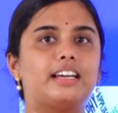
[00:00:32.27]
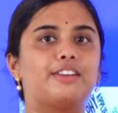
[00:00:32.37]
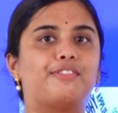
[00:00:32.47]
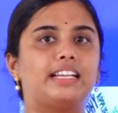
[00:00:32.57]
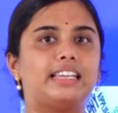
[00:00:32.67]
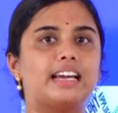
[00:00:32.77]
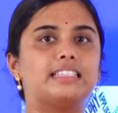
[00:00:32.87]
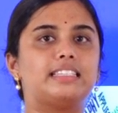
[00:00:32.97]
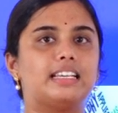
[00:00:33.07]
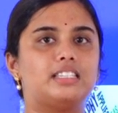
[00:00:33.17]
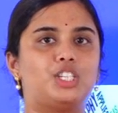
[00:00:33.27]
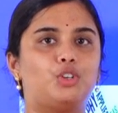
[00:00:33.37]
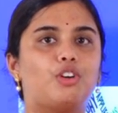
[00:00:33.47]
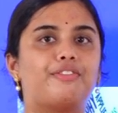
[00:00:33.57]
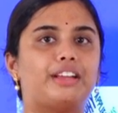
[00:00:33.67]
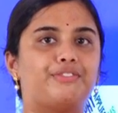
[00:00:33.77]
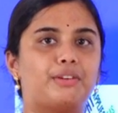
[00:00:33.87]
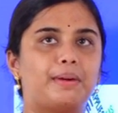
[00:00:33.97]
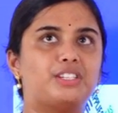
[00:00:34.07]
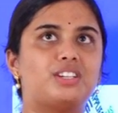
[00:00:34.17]
in Vignyan's Institute of
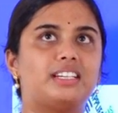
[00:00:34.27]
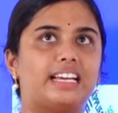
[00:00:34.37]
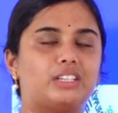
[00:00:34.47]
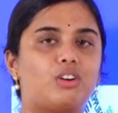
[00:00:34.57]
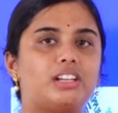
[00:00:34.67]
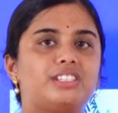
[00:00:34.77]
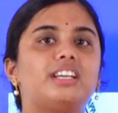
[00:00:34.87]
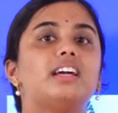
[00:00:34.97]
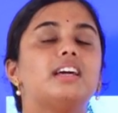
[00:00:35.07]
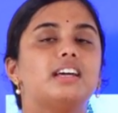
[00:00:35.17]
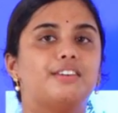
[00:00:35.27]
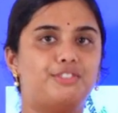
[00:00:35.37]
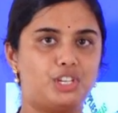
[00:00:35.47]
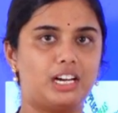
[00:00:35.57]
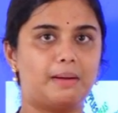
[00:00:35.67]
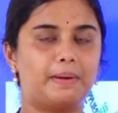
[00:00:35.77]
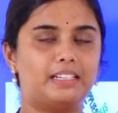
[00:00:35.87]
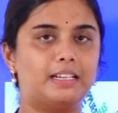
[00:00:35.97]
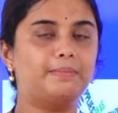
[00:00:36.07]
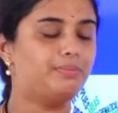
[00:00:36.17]
Information and Technology,
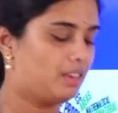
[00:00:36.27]
Visakhapatnam.